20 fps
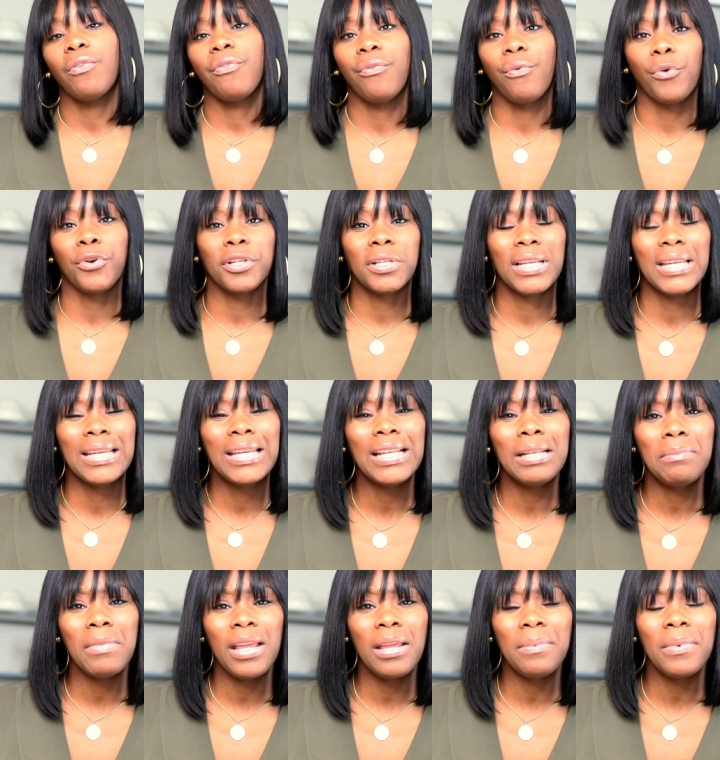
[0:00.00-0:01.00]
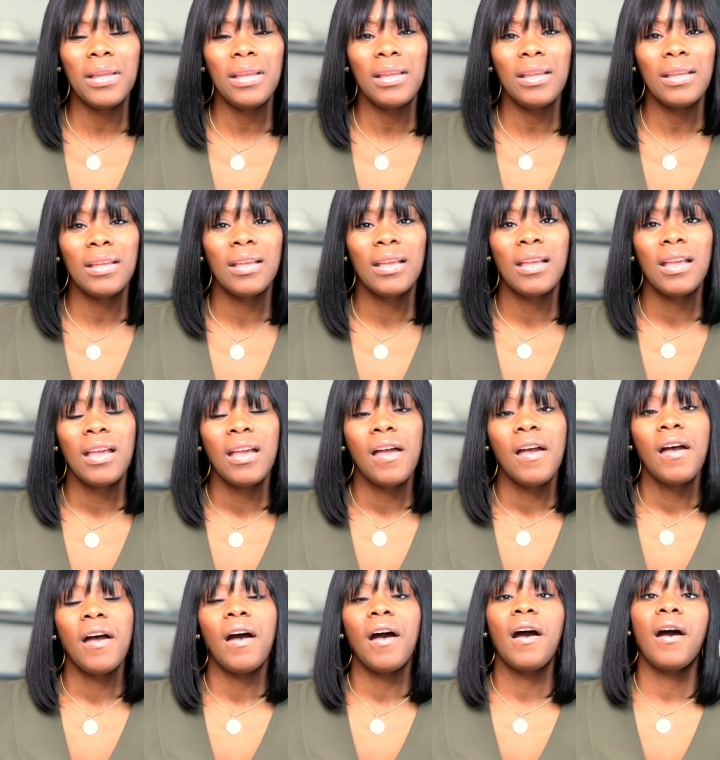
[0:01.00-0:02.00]
14 maybe.
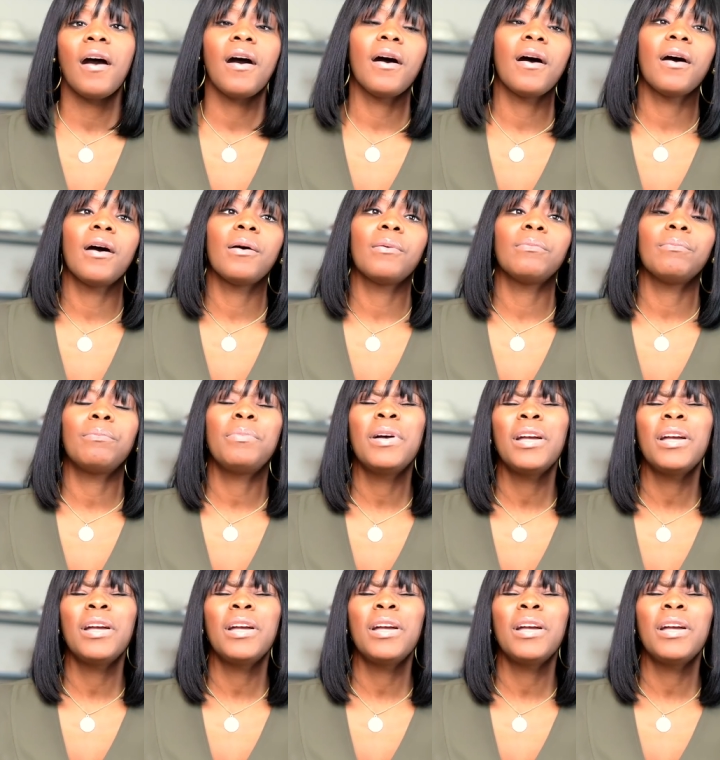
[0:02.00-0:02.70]
Um,